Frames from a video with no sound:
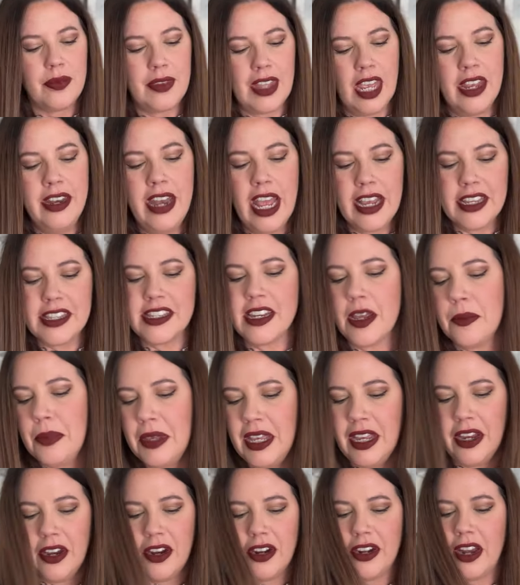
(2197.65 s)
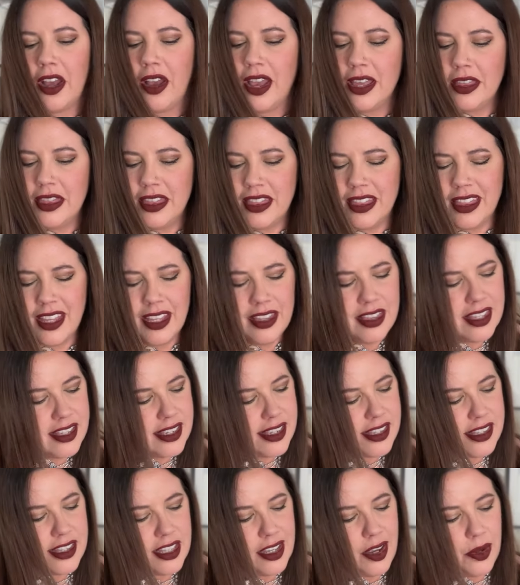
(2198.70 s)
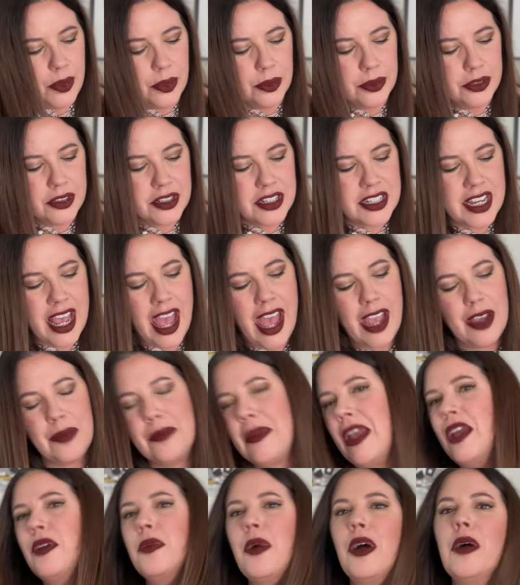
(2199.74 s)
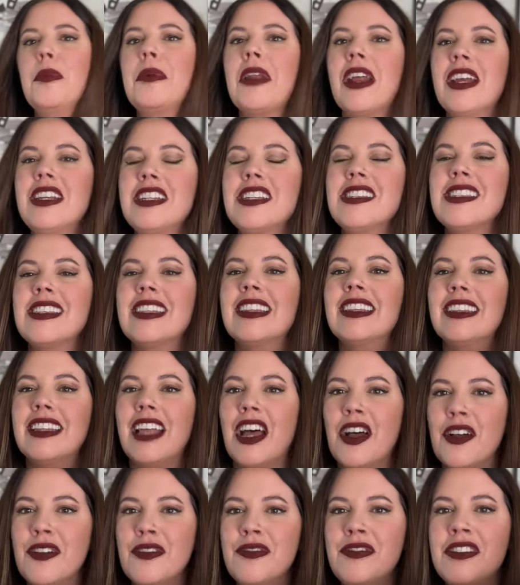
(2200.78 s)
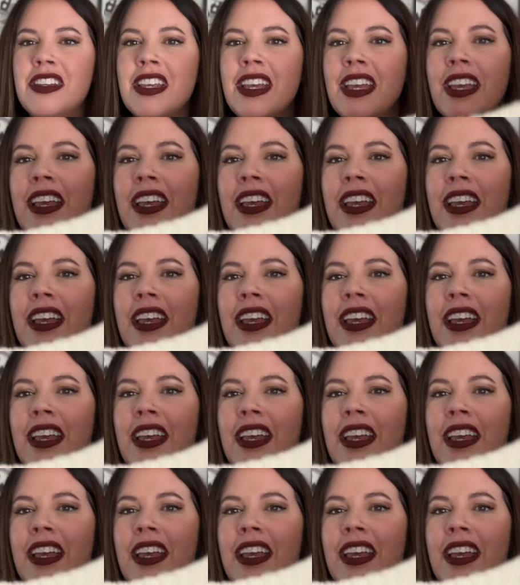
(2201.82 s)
Next up here. Now, I think this is the older Tag Madewell, but I just loved